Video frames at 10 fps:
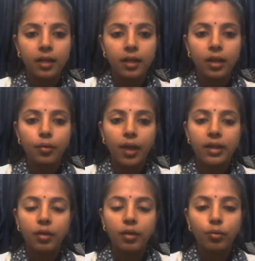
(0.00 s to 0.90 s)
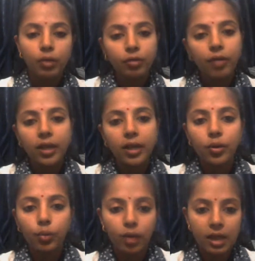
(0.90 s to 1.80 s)
thing you write down. No need to write
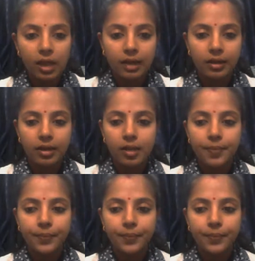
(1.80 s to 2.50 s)
the whole sentence.